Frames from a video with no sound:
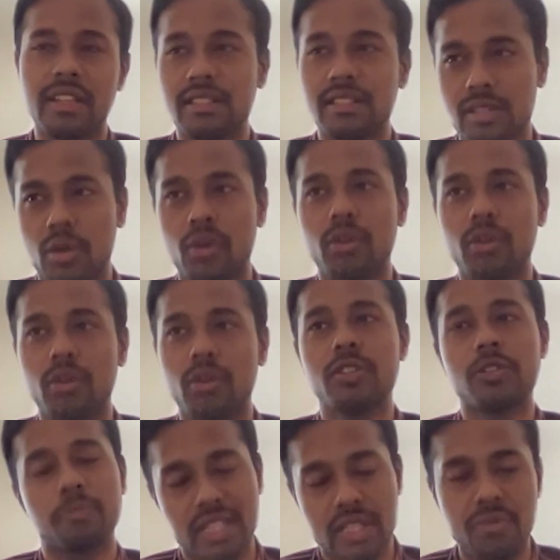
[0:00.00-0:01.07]
is good
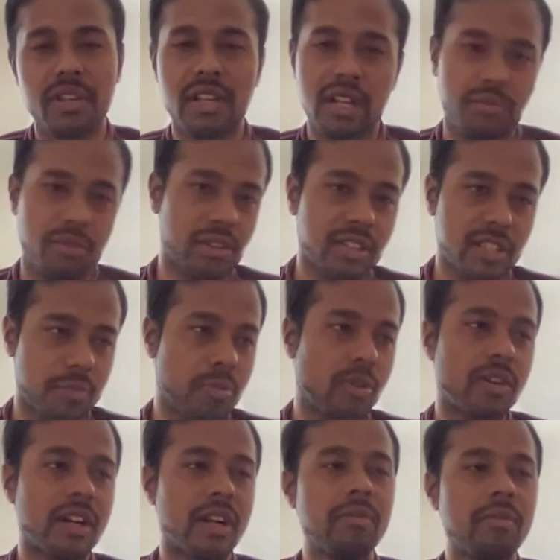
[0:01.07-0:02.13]
specifically for this
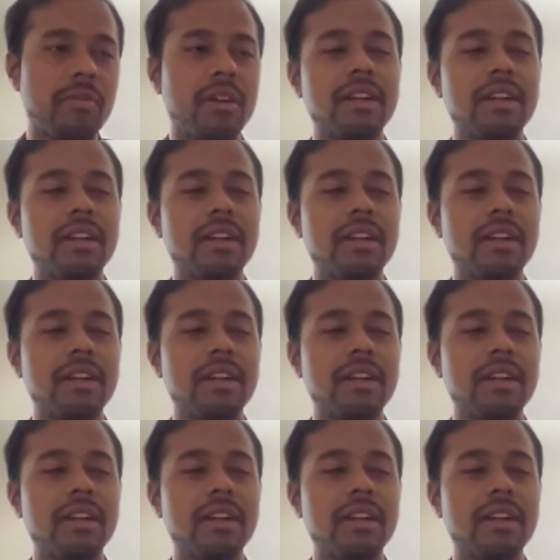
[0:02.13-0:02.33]
program.